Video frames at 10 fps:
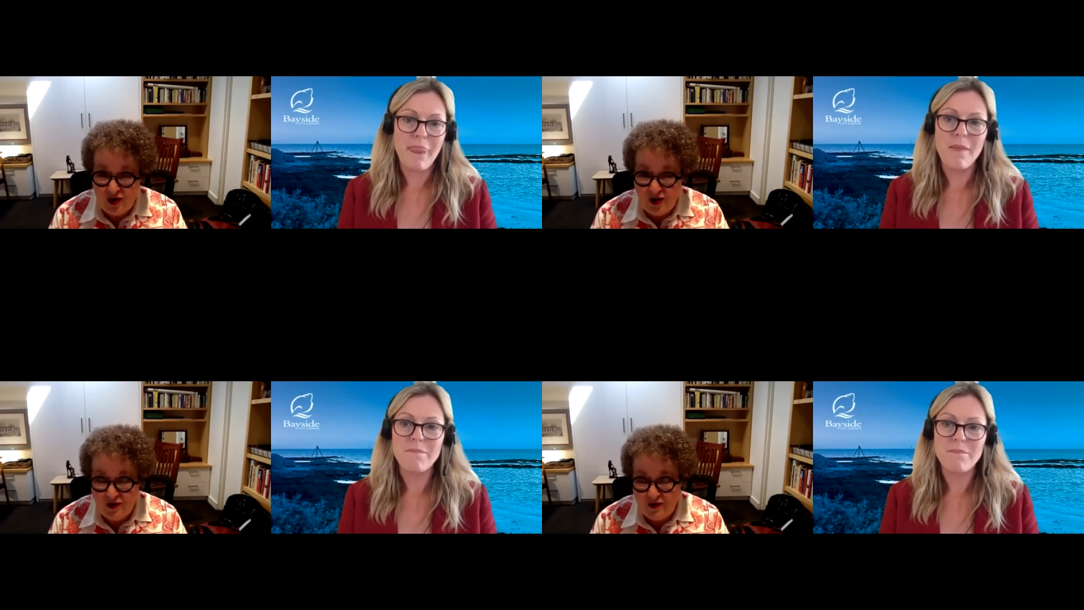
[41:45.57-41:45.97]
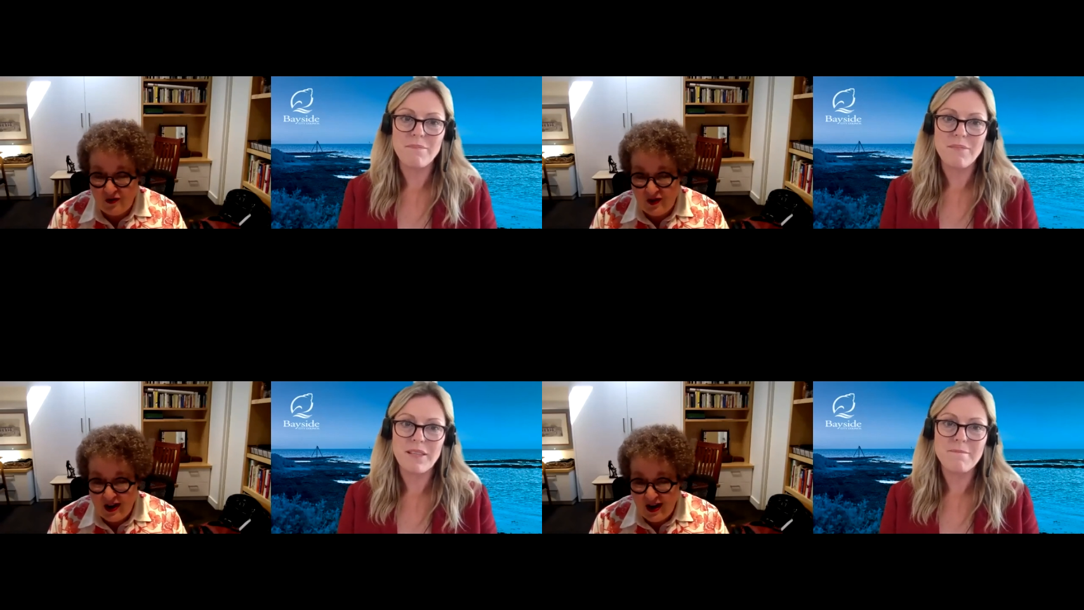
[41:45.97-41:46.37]
Speaker 1: of
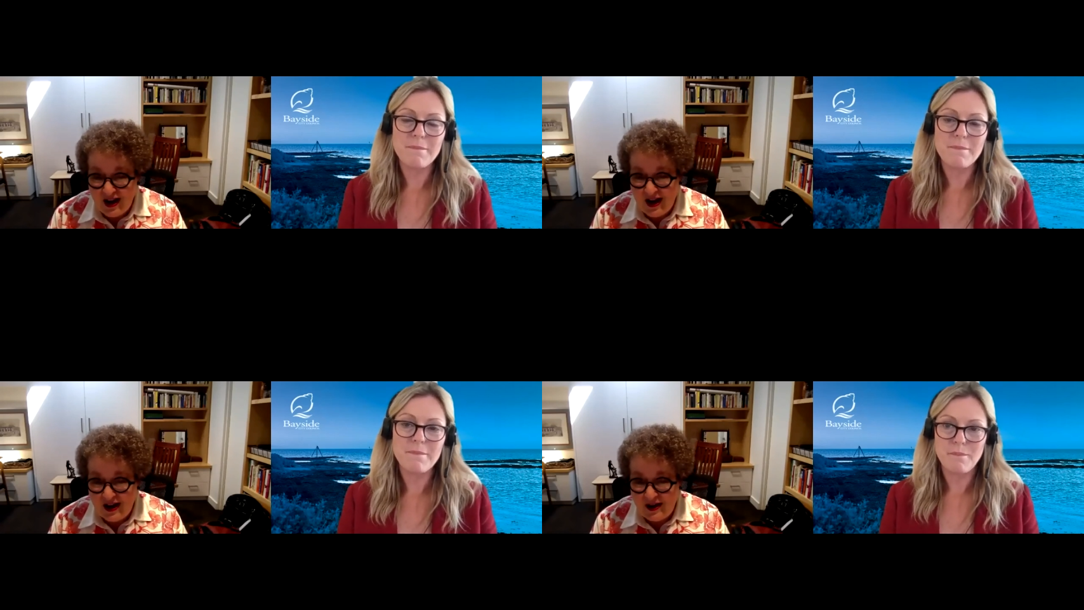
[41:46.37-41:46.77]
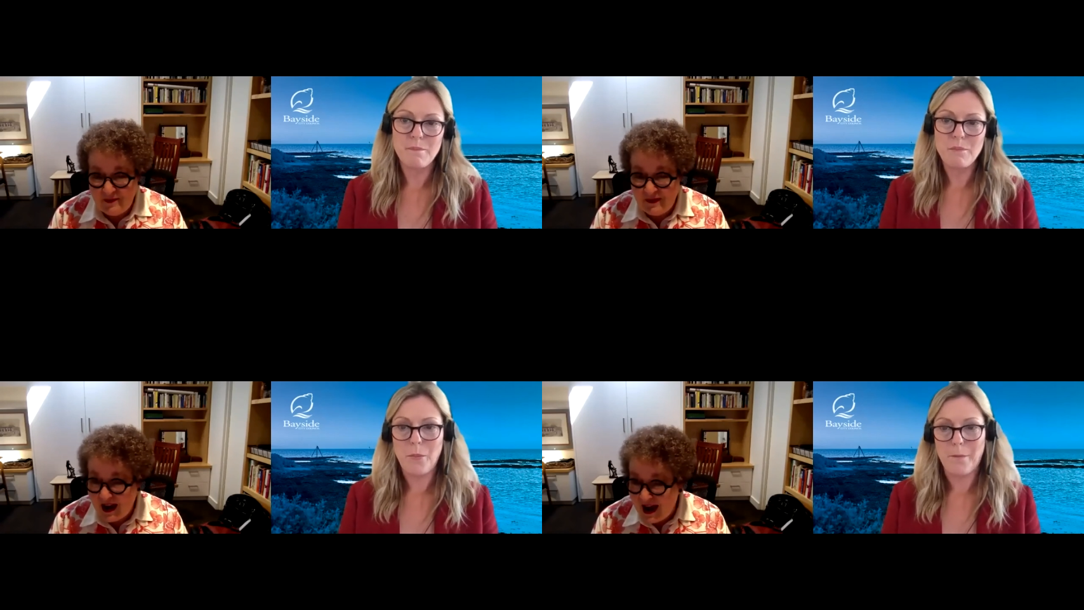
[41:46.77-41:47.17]
um,
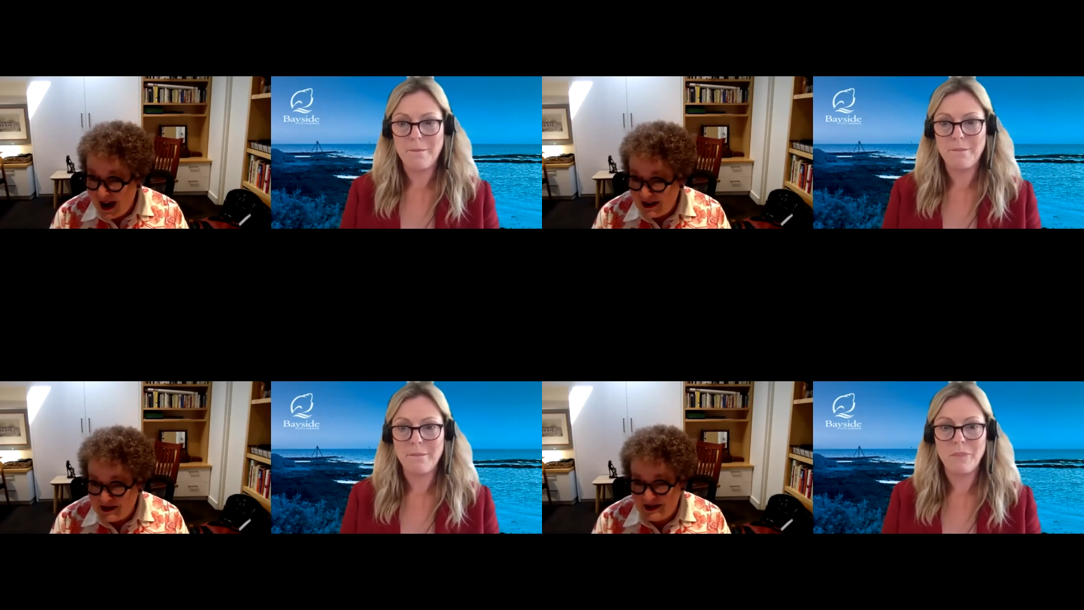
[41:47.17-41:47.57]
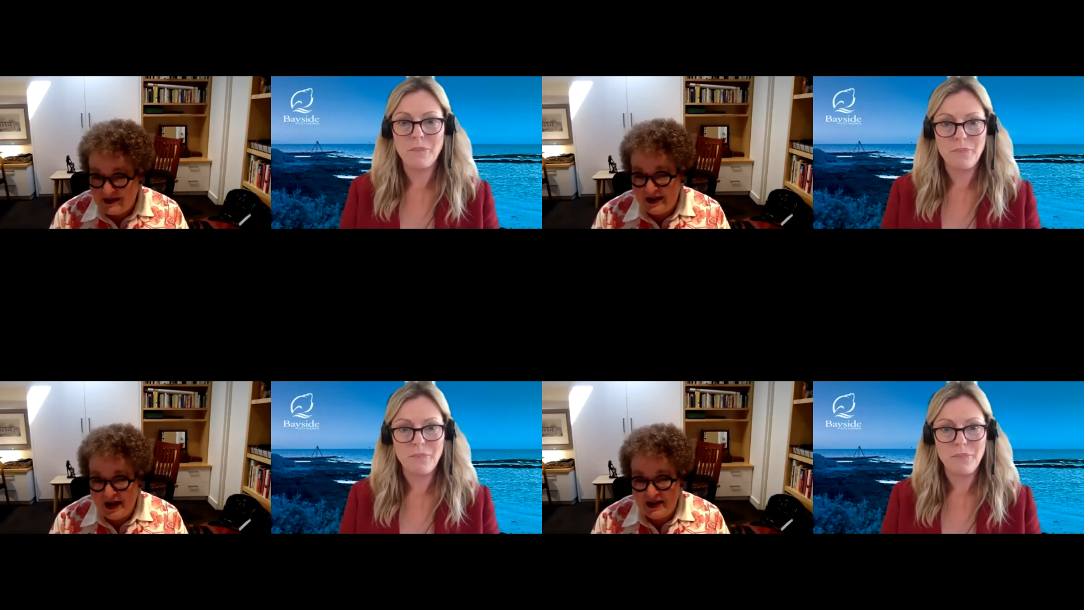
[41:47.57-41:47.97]
our
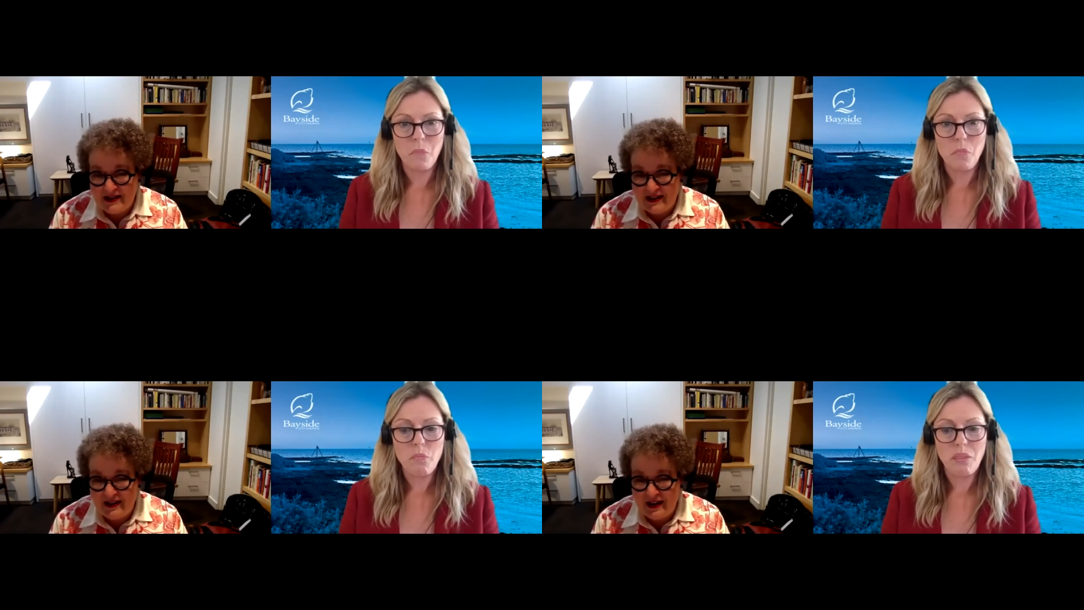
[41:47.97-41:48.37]
society